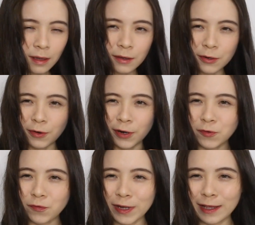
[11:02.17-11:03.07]
I don't know, I
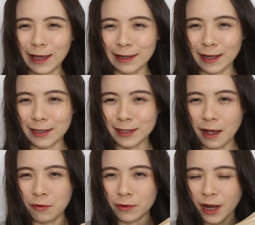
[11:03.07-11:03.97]
don't really like that
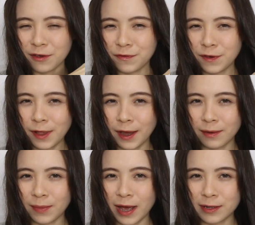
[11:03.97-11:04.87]
sound. I feel
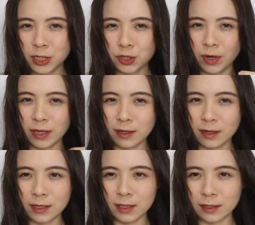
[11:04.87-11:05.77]
like my other
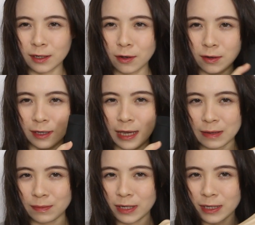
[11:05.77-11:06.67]
straighteners doesn't get
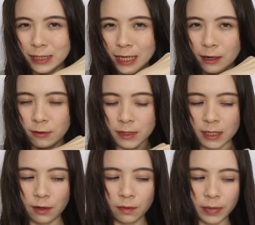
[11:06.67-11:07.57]
me this kind of
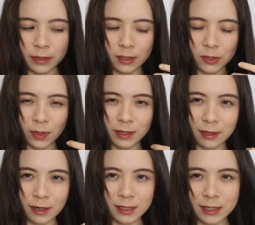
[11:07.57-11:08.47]
sound, but this one
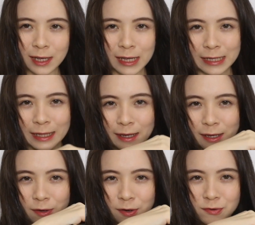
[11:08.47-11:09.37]
does. Like
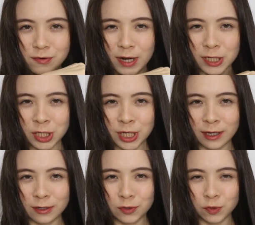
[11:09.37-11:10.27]
it
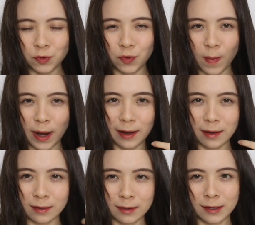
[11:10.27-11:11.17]
crunching through my
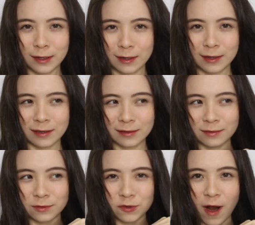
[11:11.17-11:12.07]

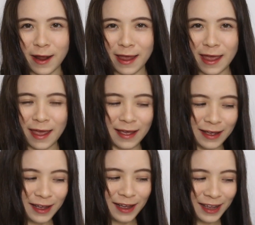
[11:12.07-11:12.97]
dry hair.
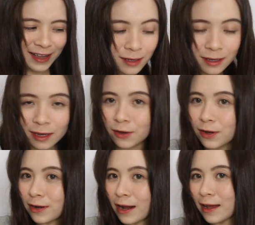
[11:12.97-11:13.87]
Can you
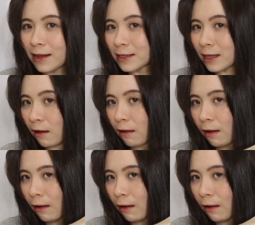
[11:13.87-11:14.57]
hear that? It's like...